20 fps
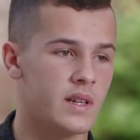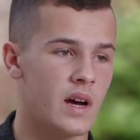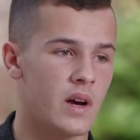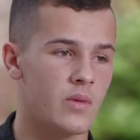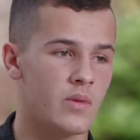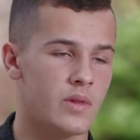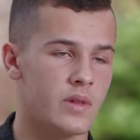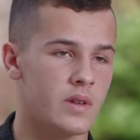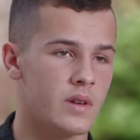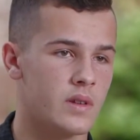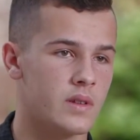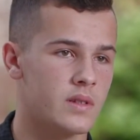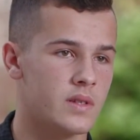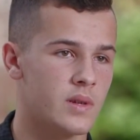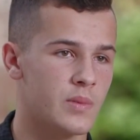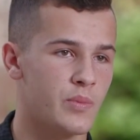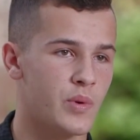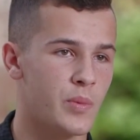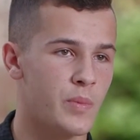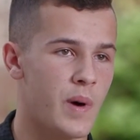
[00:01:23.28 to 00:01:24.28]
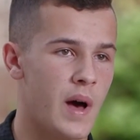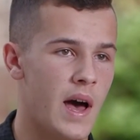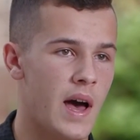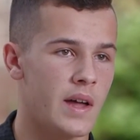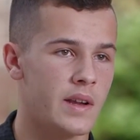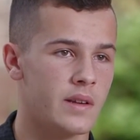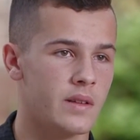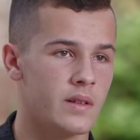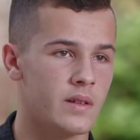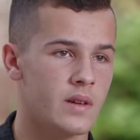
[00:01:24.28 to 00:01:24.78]
down with a simple
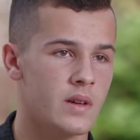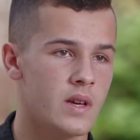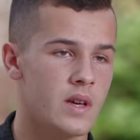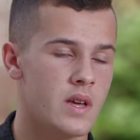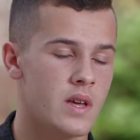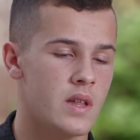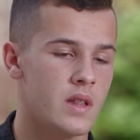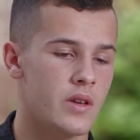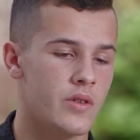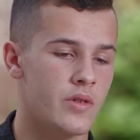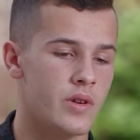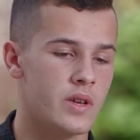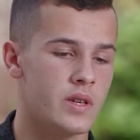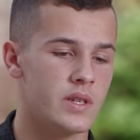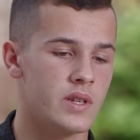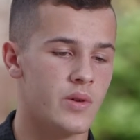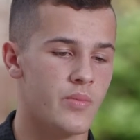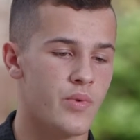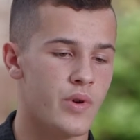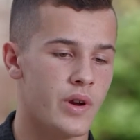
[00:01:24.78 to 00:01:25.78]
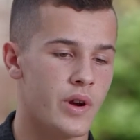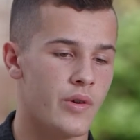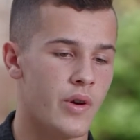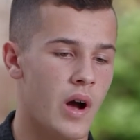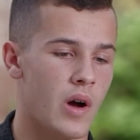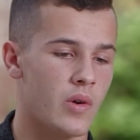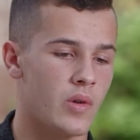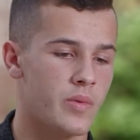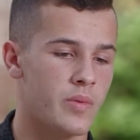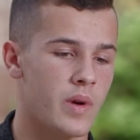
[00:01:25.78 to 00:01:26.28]
pad and they were easy to bring
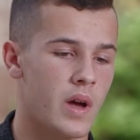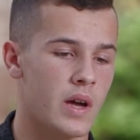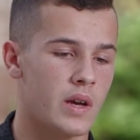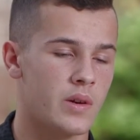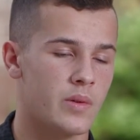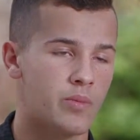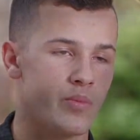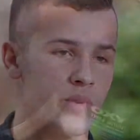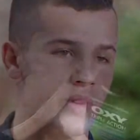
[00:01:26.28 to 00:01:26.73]
around with me. I could